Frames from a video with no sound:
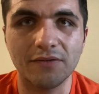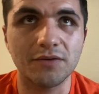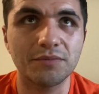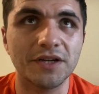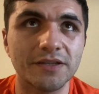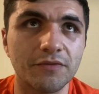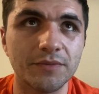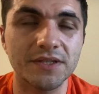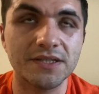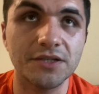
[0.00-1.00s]
picked up from
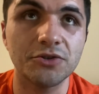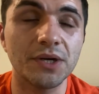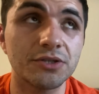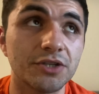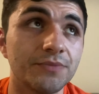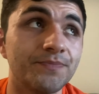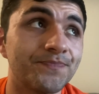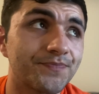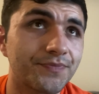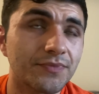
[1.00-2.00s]
this situation.
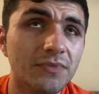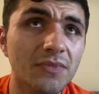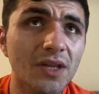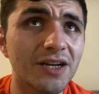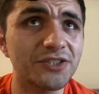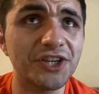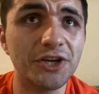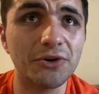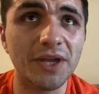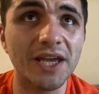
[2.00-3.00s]

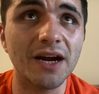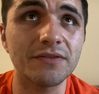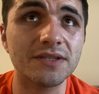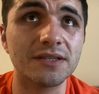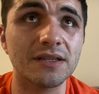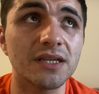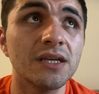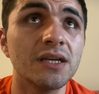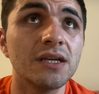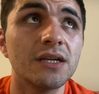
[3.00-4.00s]
JOK, obviously.
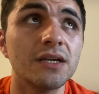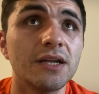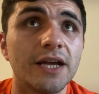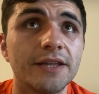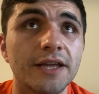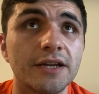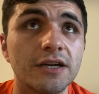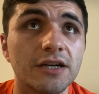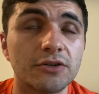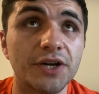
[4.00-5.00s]
And
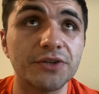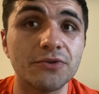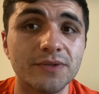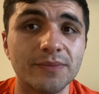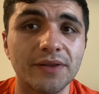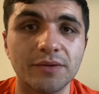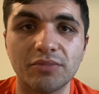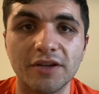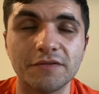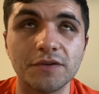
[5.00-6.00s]
then Greg Newsome, I think,
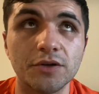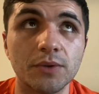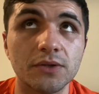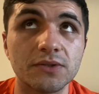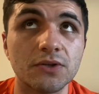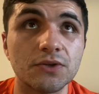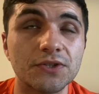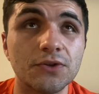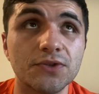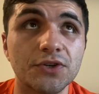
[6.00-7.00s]
playing very well, too. So
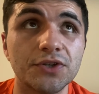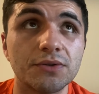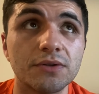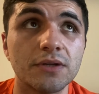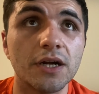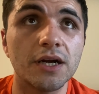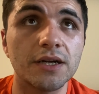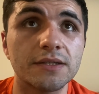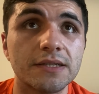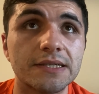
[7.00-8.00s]
those are good
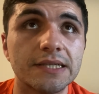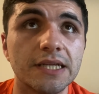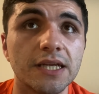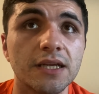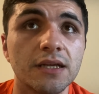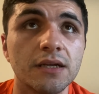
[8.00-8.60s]
to see.